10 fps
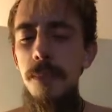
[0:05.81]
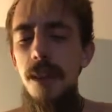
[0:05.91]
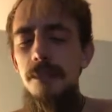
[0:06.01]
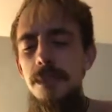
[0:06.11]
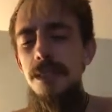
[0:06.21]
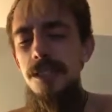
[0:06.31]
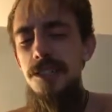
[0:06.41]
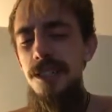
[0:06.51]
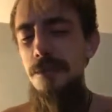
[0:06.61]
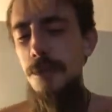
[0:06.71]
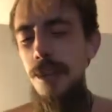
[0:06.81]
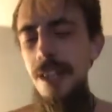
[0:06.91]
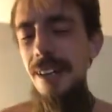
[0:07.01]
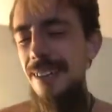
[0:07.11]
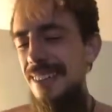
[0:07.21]
I'm in this shit,
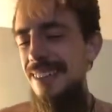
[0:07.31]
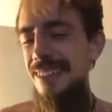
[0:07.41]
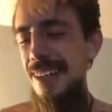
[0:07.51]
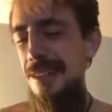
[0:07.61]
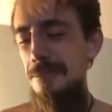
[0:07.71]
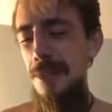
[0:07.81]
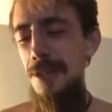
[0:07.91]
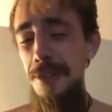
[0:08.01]
boy. I was built